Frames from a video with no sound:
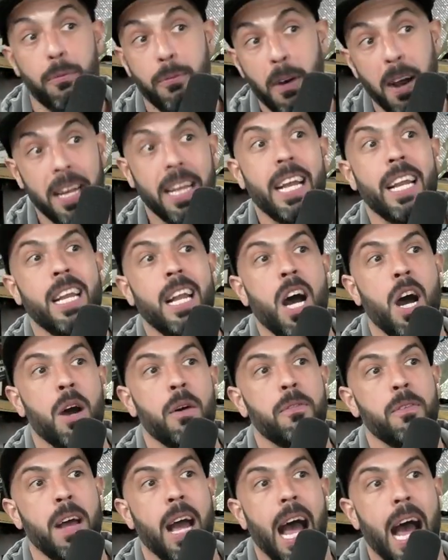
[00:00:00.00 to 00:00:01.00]
Funny
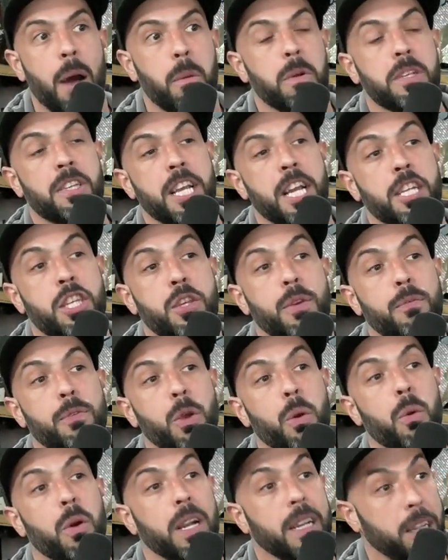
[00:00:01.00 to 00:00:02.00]
enough, I was
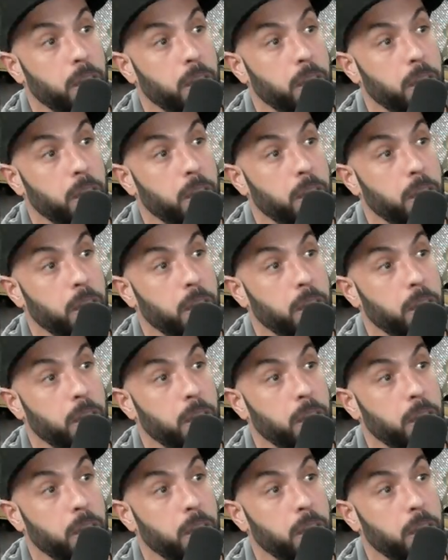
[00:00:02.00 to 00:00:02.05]
interviewing